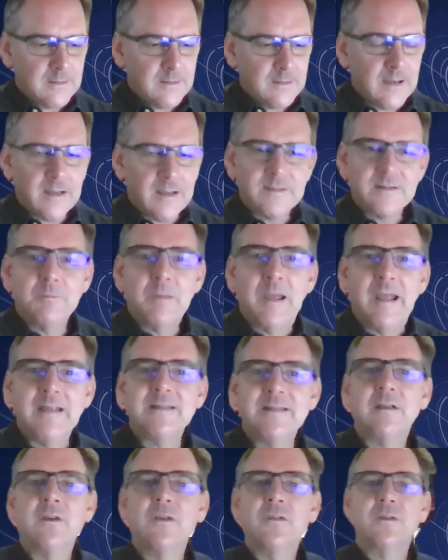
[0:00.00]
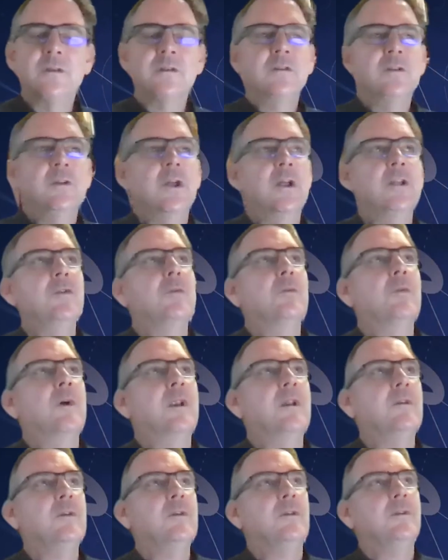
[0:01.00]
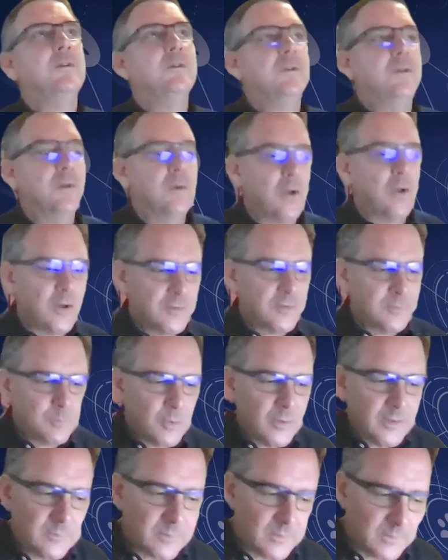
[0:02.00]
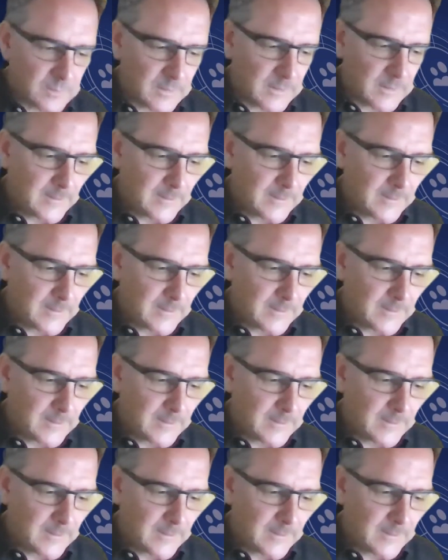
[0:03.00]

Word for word: it's amazing, because what your last point is